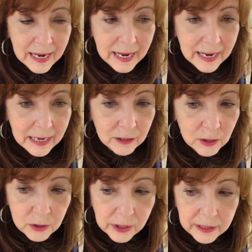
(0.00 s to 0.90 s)
And
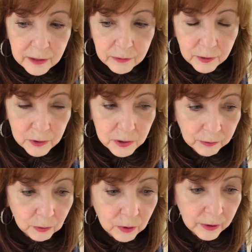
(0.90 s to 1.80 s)
usually the first
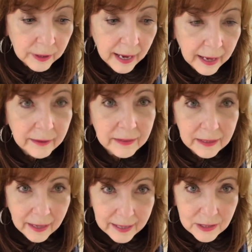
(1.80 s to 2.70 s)
floor had the
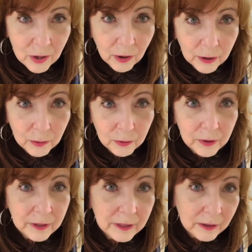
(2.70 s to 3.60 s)
nice
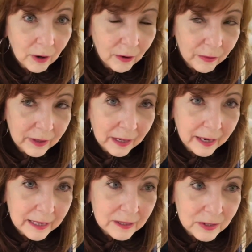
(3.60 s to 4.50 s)
hardwood and all the
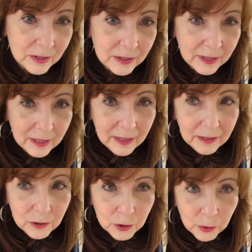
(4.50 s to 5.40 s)
nice
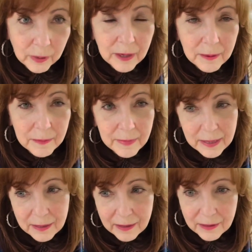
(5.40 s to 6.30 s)
trim
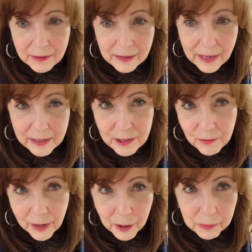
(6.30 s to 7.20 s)
and nice
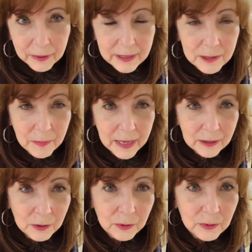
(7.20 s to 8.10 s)
fireplace
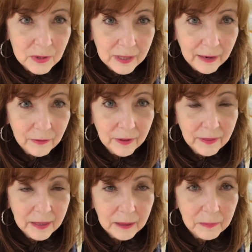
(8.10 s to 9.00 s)
mantles and
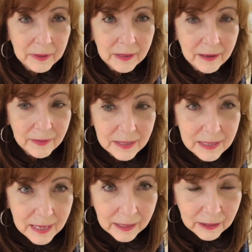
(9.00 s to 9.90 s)
everything. But then the
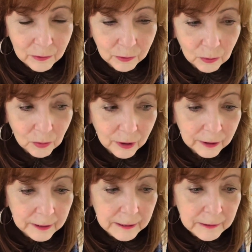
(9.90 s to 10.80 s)
second floor
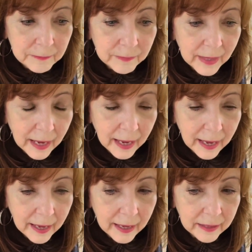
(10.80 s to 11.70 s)

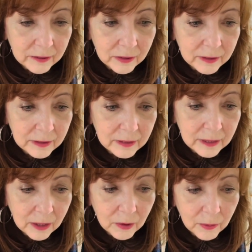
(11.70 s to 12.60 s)
had, you
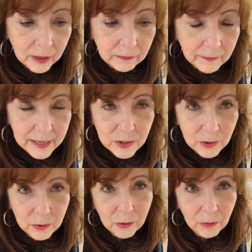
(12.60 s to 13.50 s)
know, a
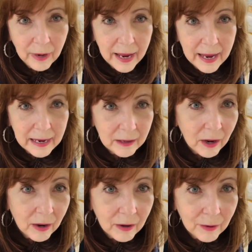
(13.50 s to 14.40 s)
lesser grade
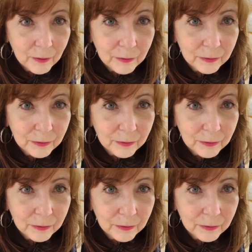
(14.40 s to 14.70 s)
of